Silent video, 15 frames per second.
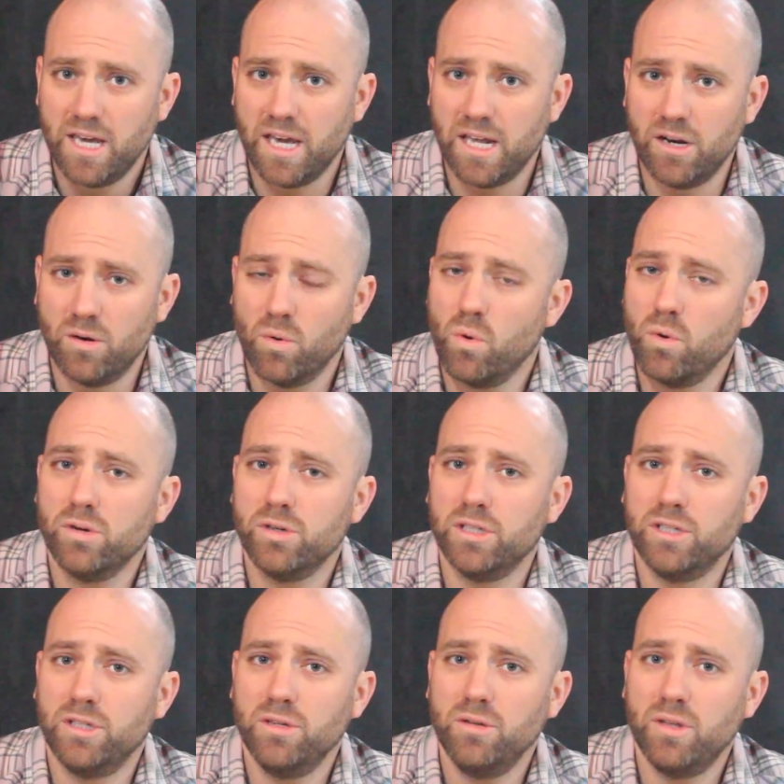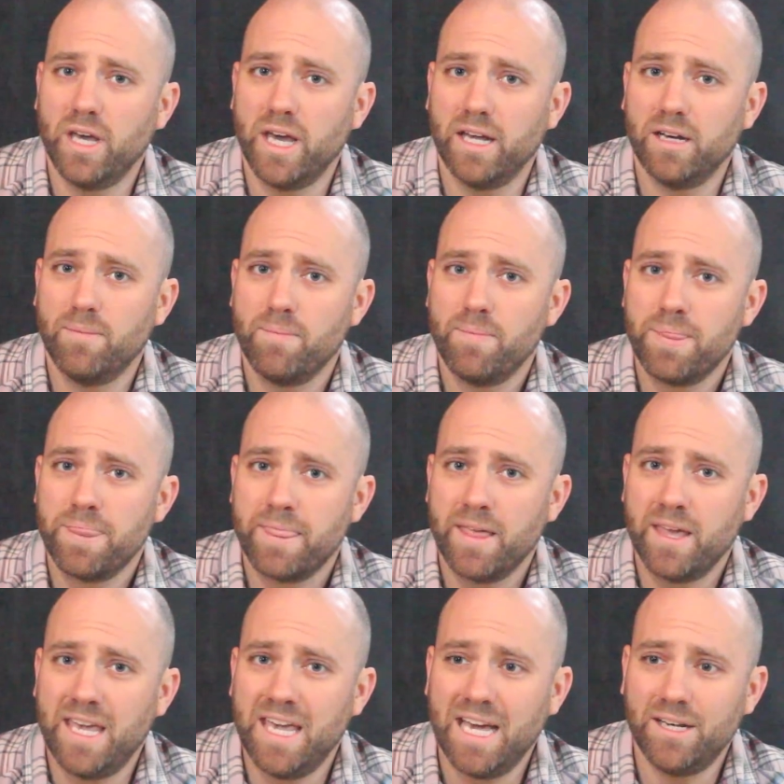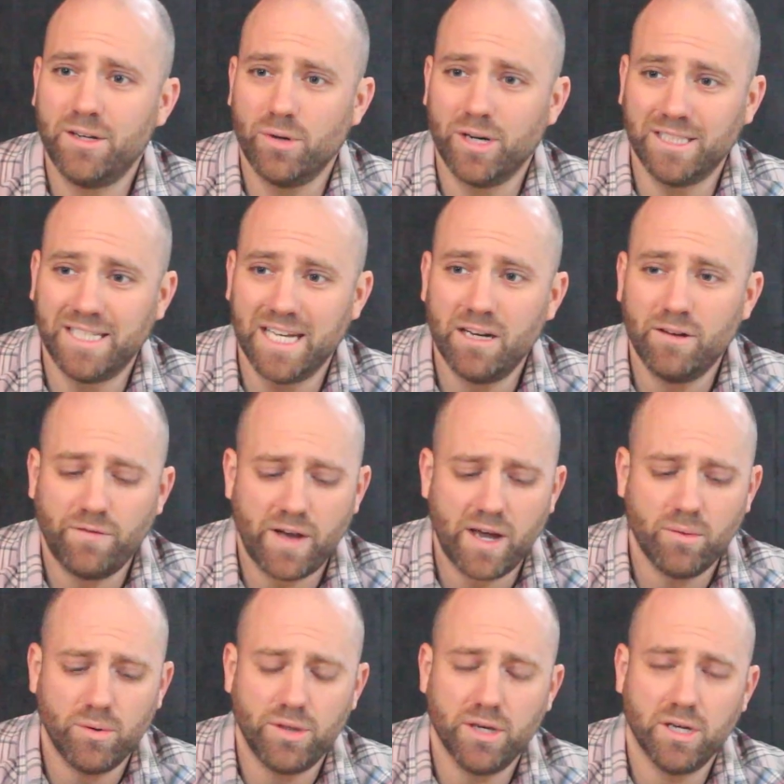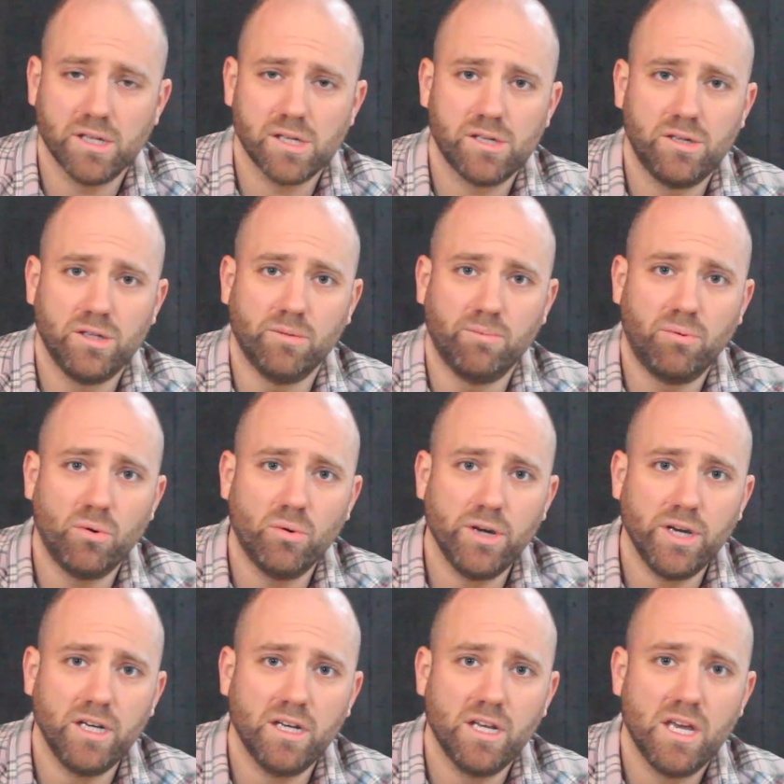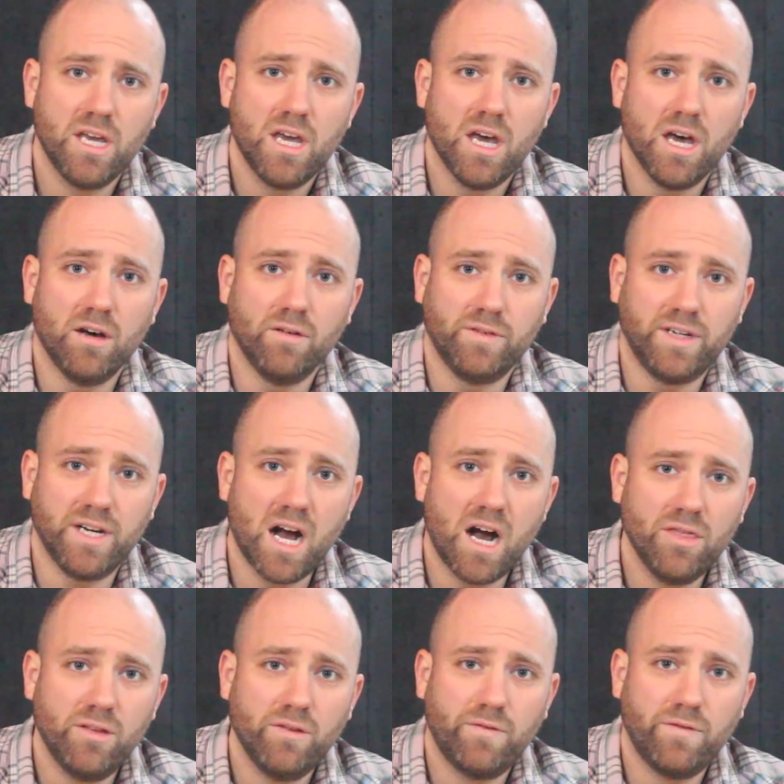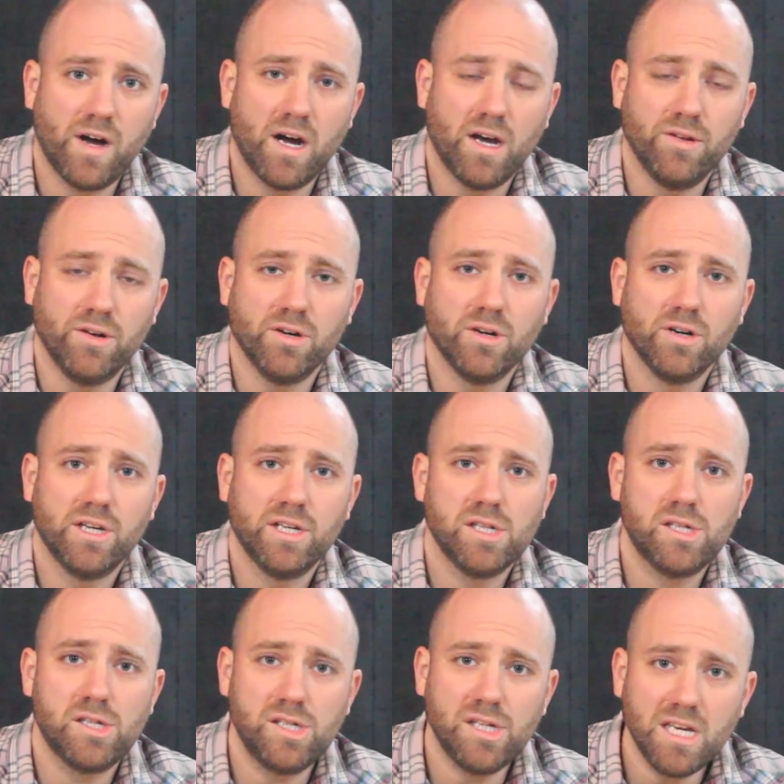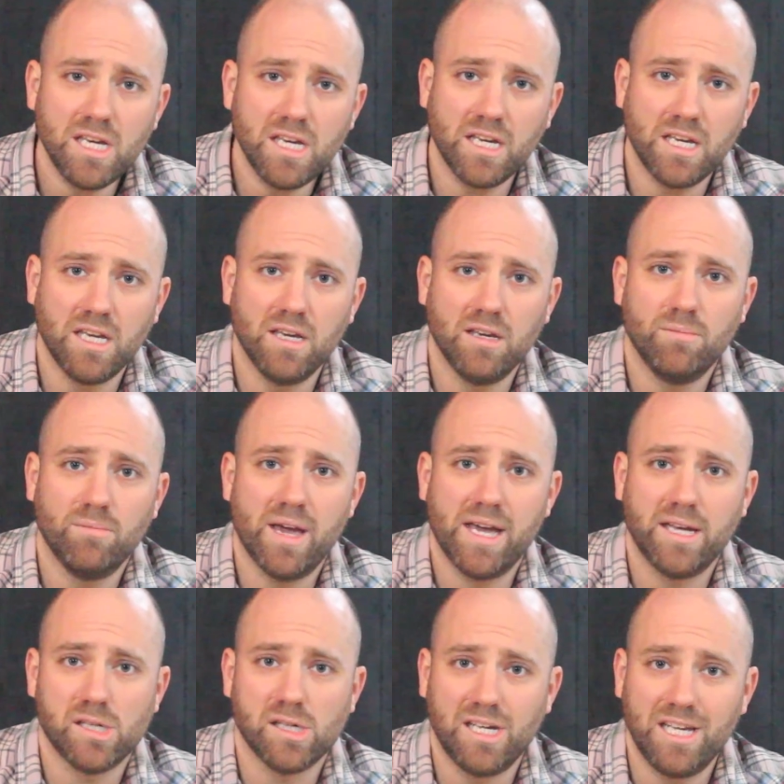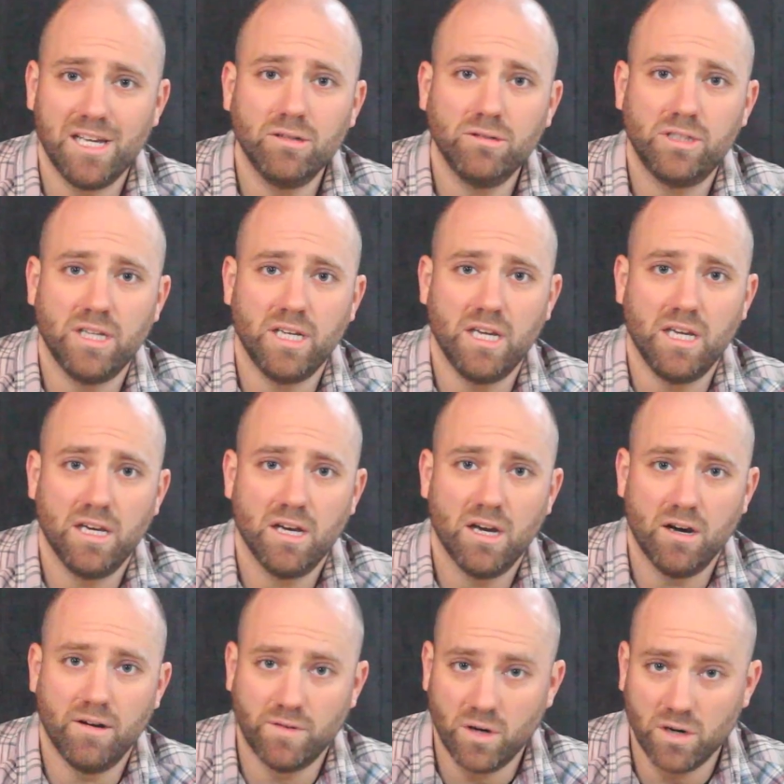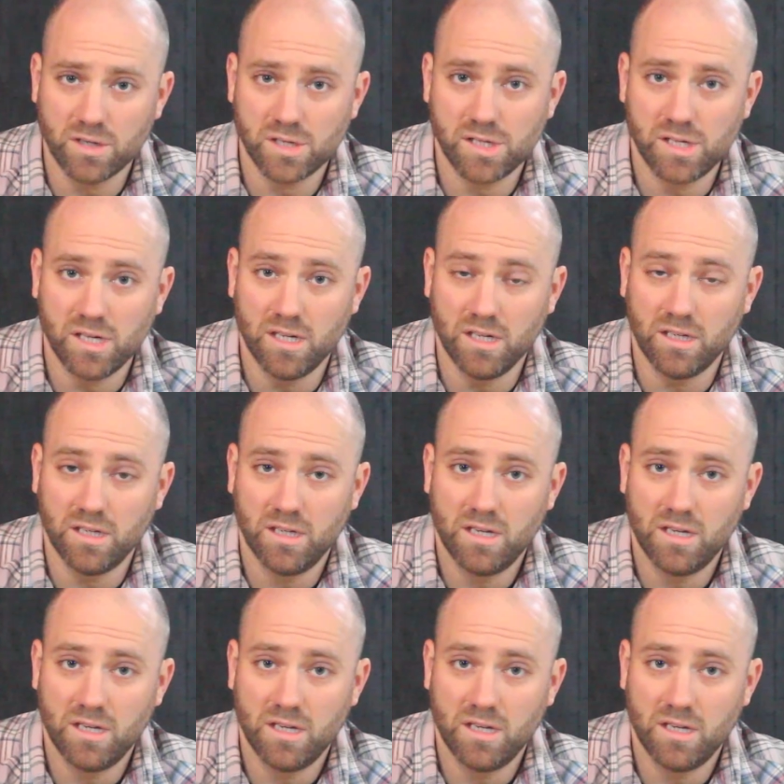And in order to do that, He had to identify with us to the point of God the Father seeing Him as guilty of our sin.